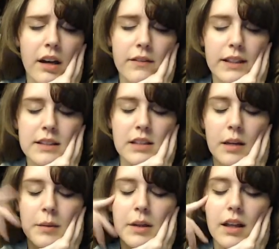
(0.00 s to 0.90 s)
of
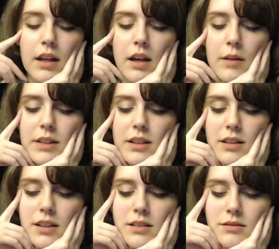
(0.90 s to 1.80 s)
Gintama, that
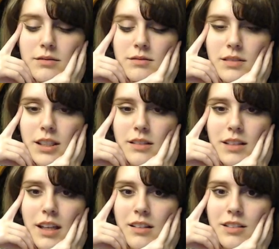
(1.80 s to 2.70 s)
obviously it
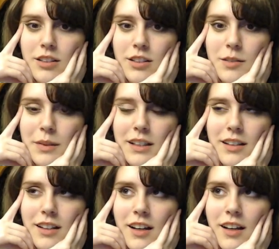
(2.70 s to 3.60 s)
can't just be,